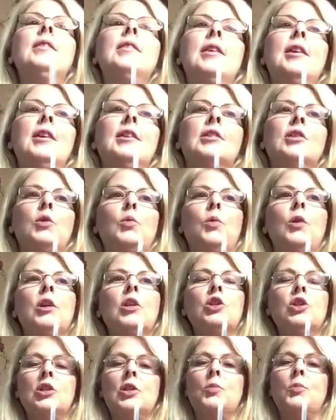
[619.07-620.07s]
the
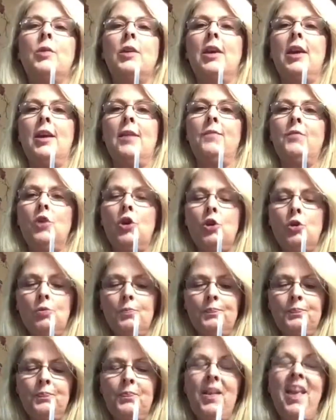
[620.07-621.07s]
syringe that we give you
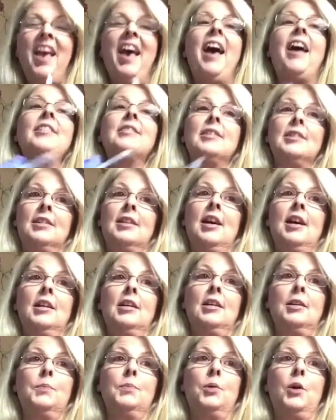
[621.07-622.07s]
as a tongue
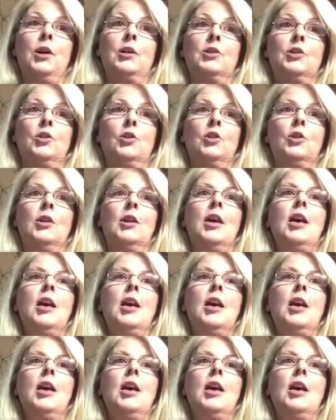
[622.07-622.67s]
compressor.